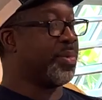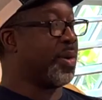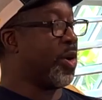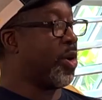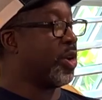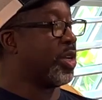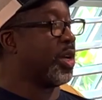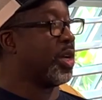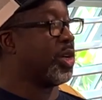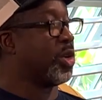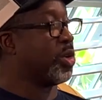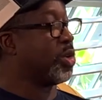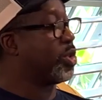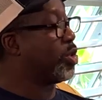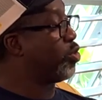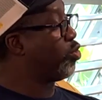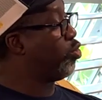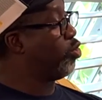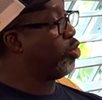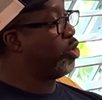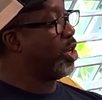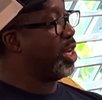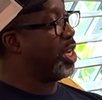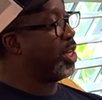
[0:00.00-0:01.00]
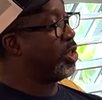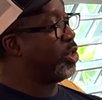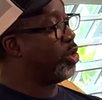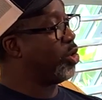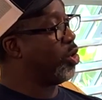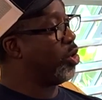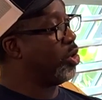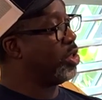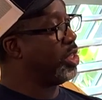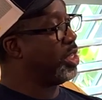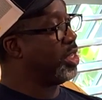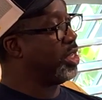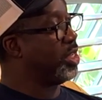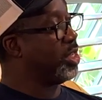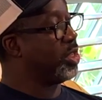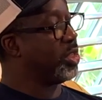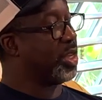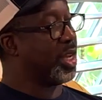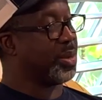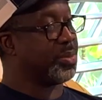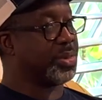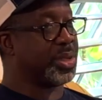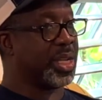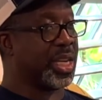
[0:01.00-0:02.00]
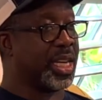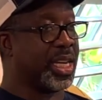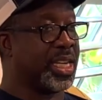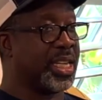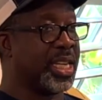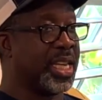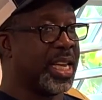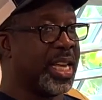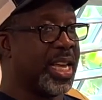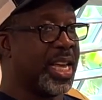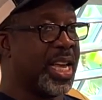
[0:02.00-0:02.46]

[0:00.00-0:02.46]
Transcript: others through their journey, you know what I'm saying?